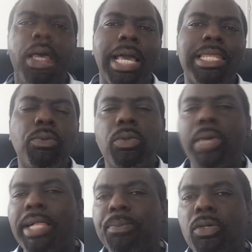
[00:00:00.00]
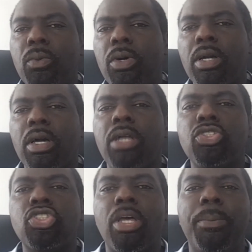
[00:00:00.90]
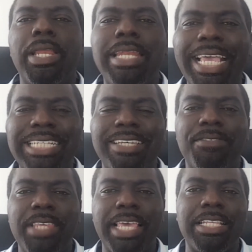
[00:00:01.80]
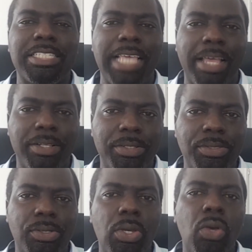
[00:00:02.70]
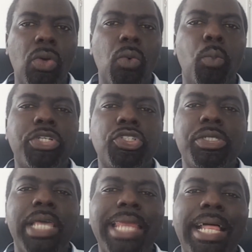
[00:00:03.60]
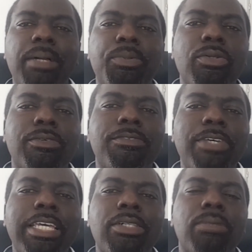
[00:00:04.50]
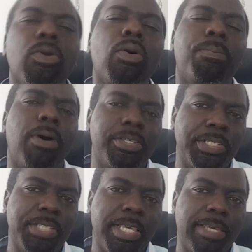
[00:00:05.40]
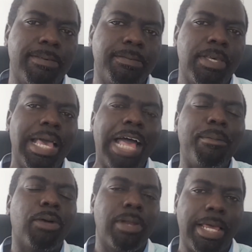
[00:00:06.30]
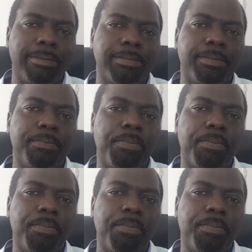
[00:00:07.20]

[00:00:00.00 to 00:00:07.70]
And then we'll help you work on stopping negative thinking cycles, which should then help you feel more positive about life.